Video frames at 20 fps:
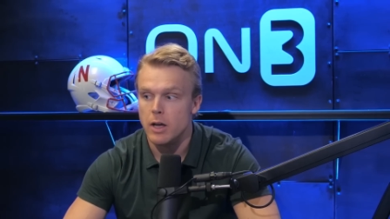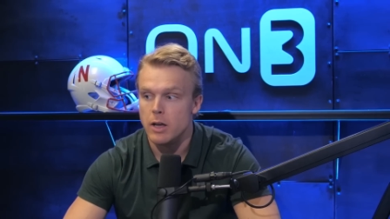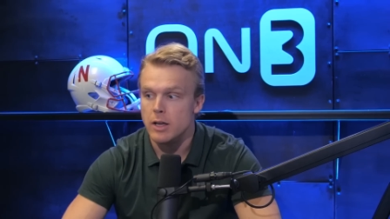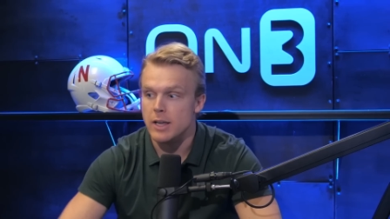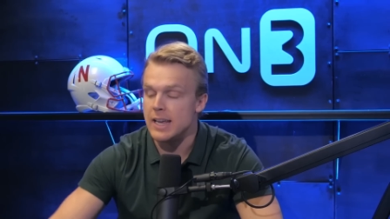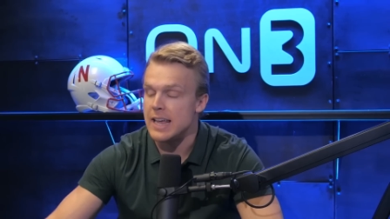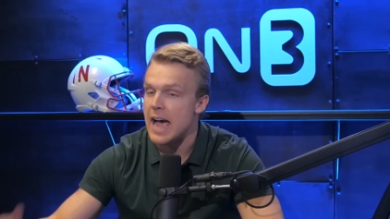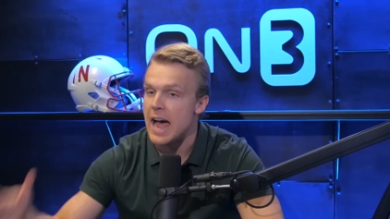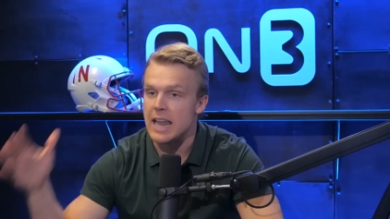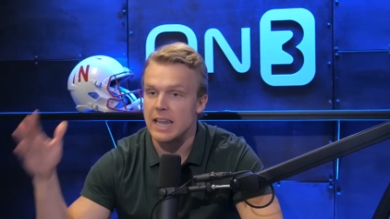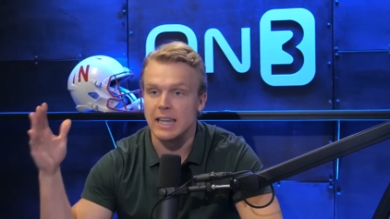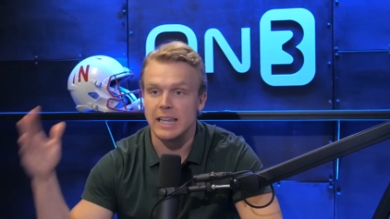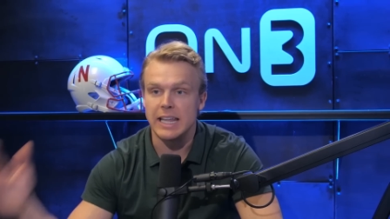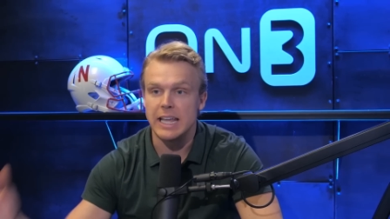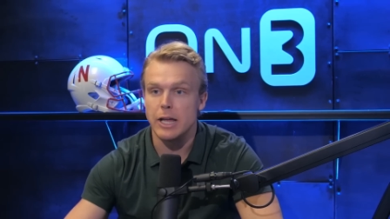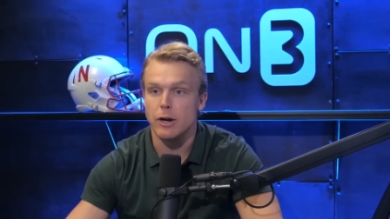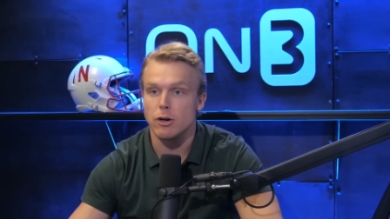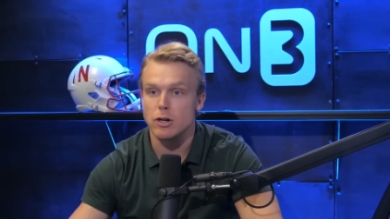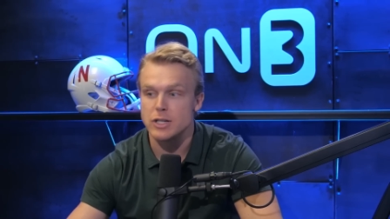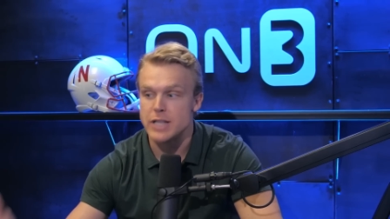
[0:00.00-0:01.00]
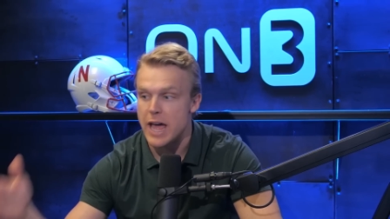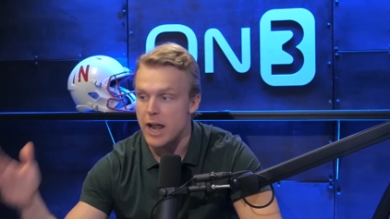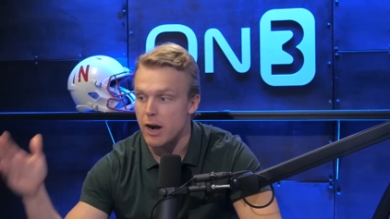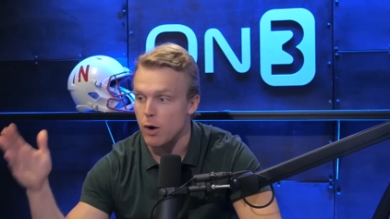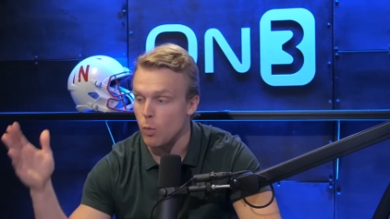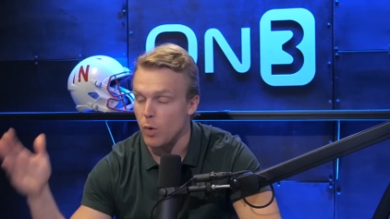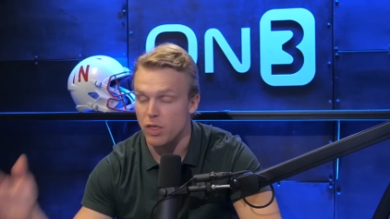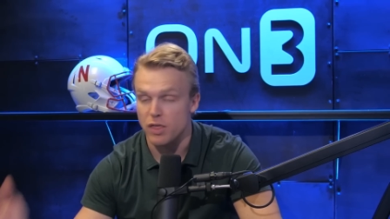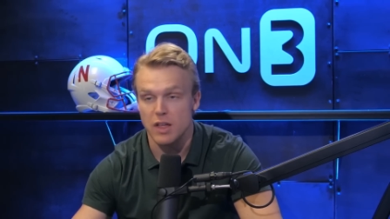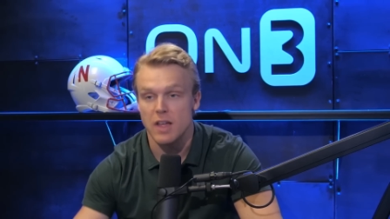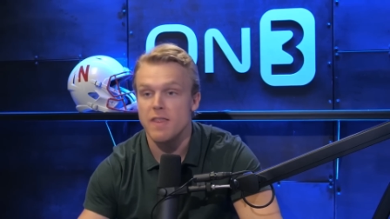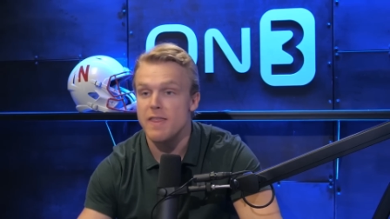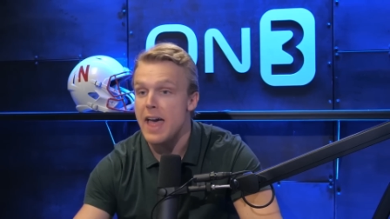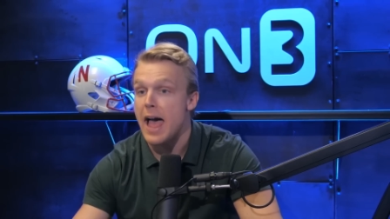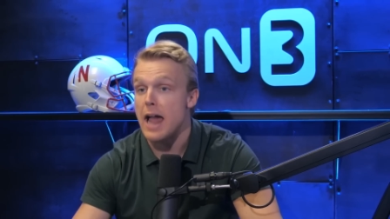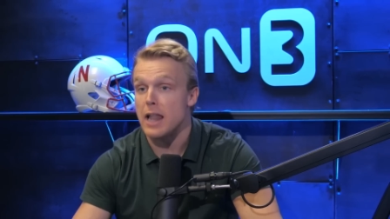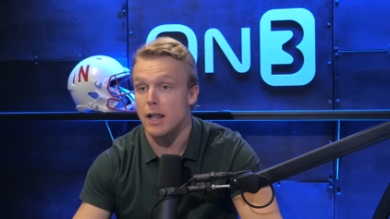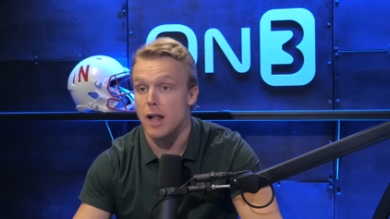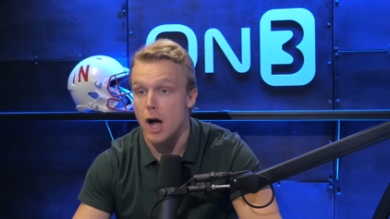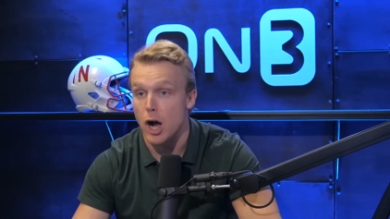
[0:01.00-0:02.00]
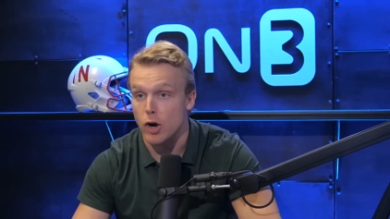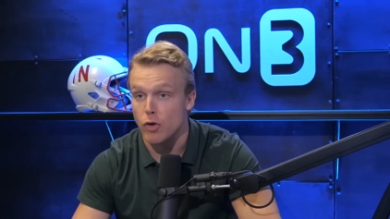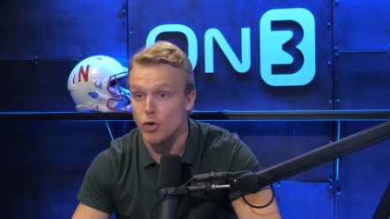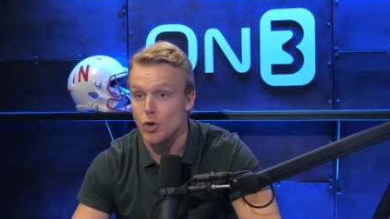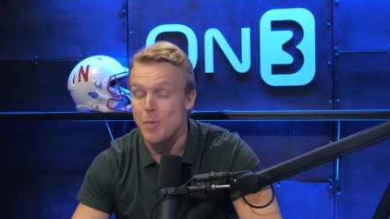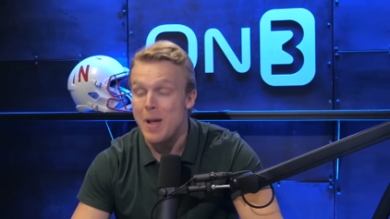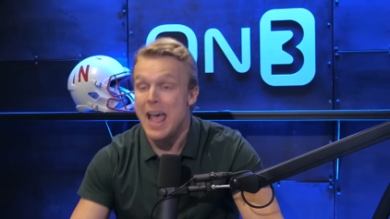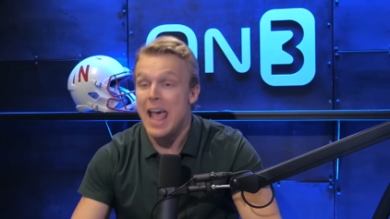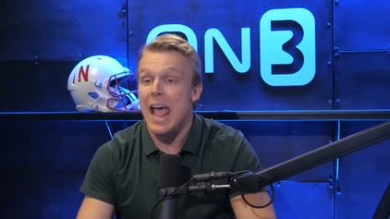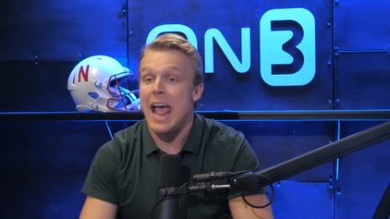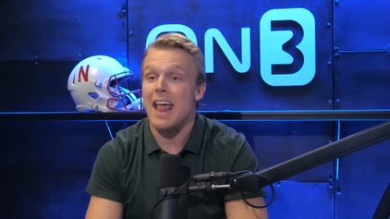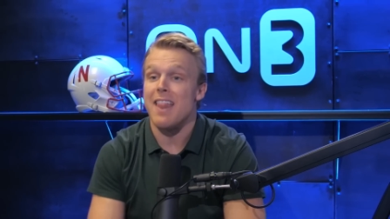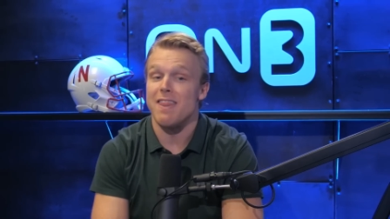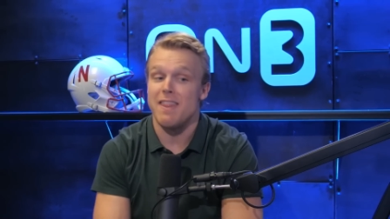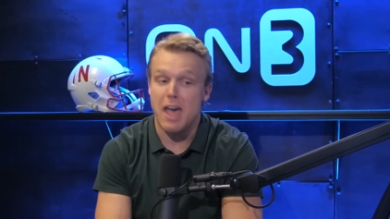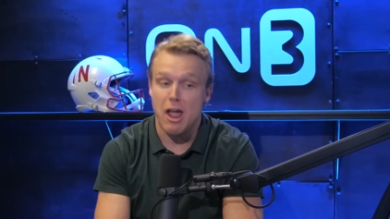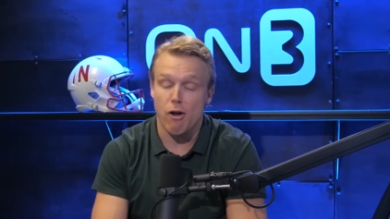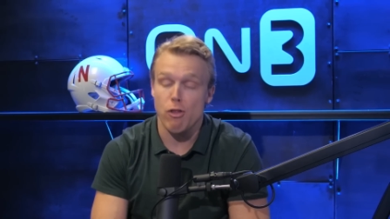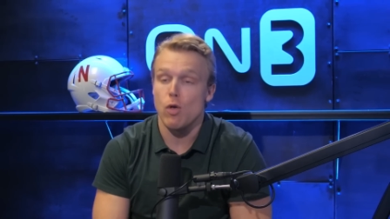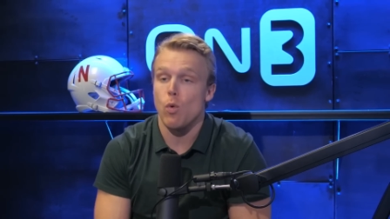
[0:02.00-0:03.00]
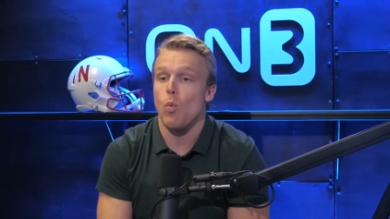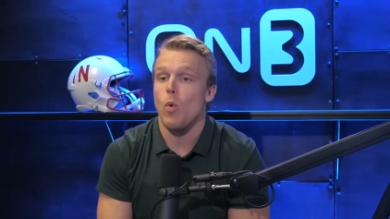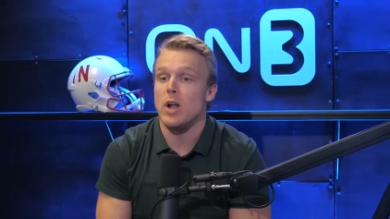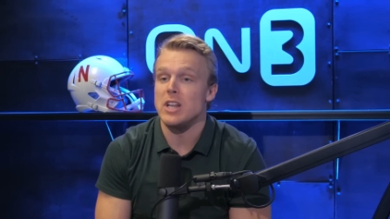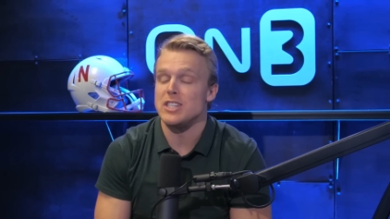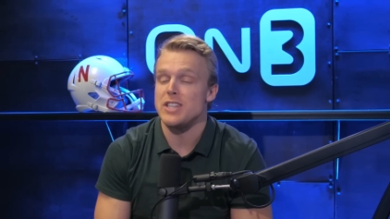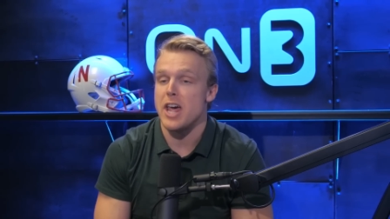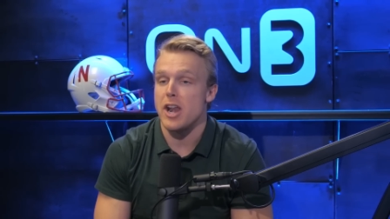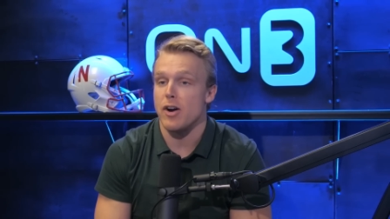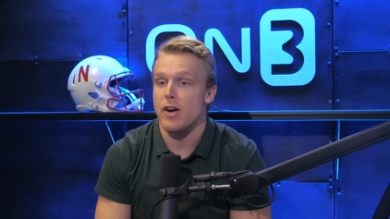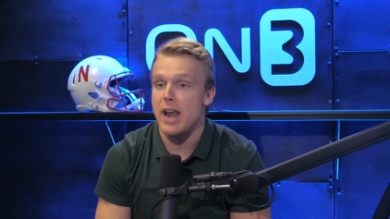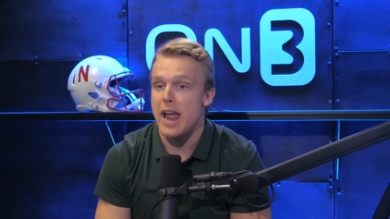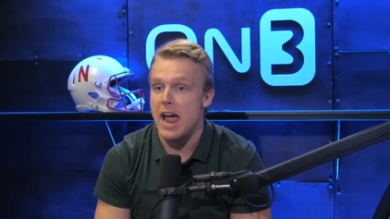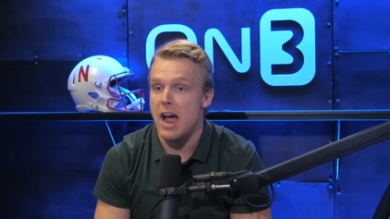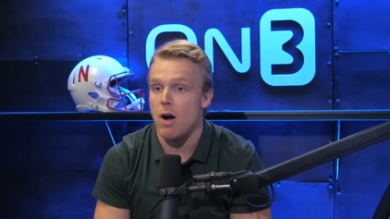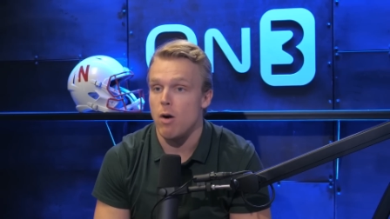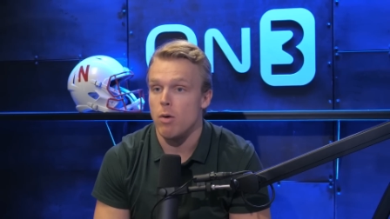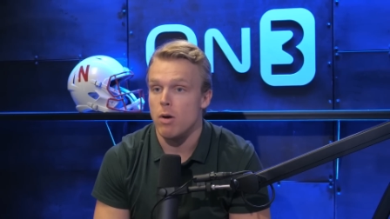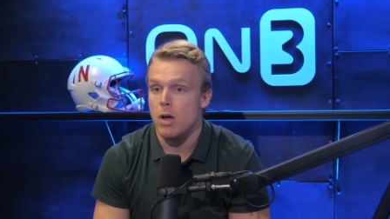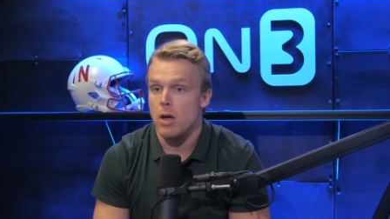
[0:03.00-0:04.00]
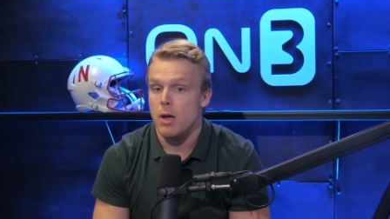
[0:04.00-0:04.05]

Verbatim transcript: You got leaders that are within that locker room, and they are the ones that are now,